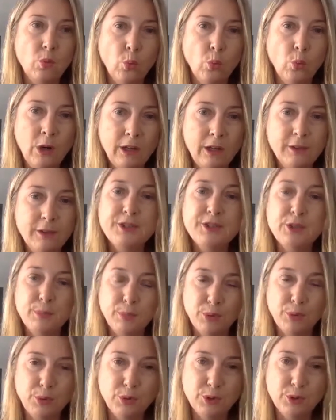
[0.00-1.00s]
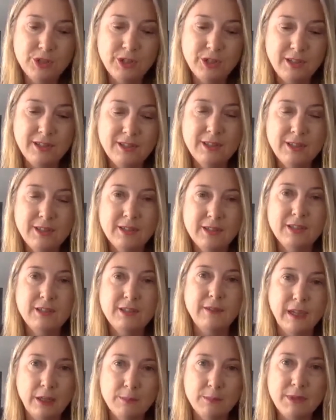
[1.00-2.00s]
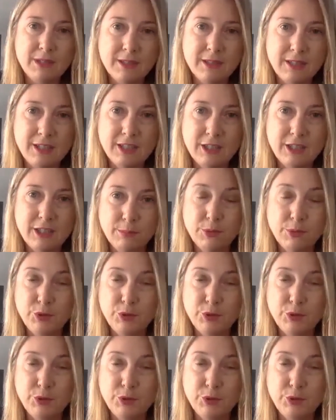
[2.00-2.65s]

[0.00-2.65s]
well-supported development system